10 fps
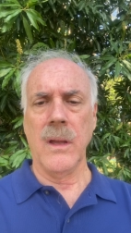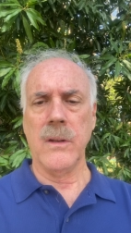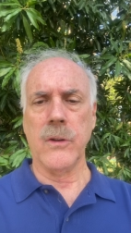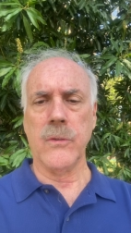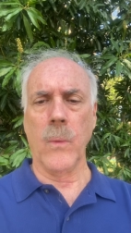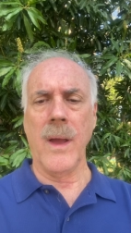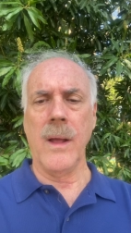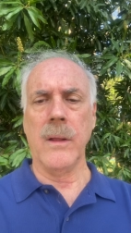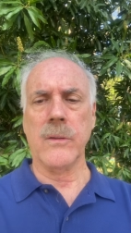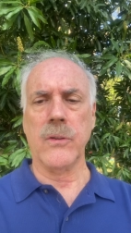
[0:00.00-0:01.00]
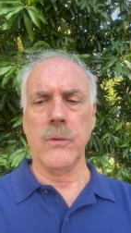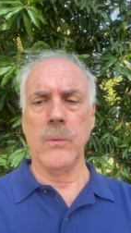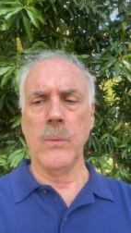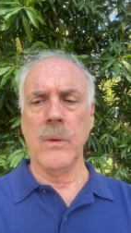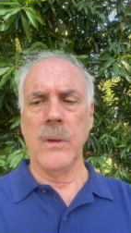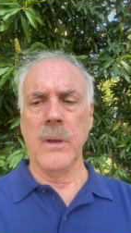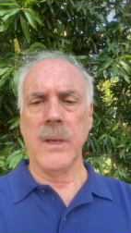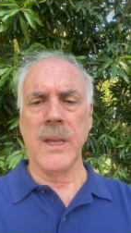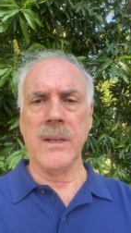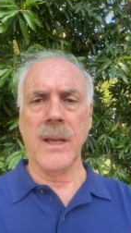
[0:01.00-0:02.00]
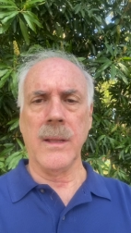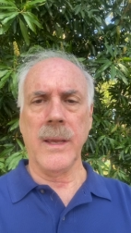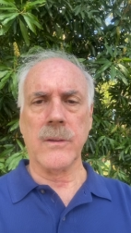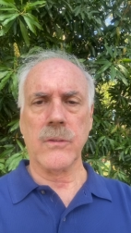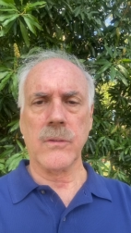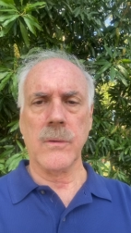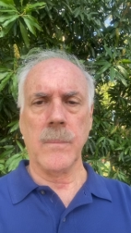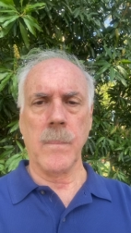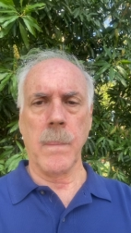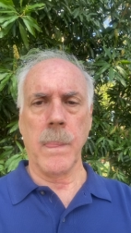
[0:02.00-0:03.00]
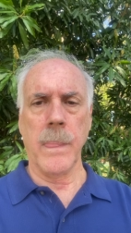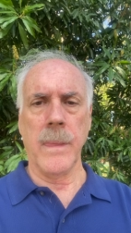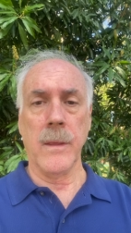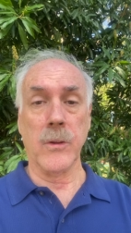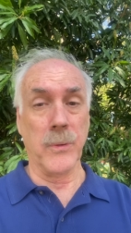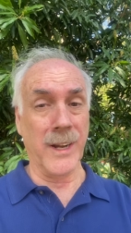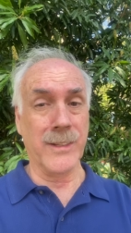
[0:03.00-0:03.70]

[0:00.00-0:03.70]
to Doral, to Kindale Lakes, to protect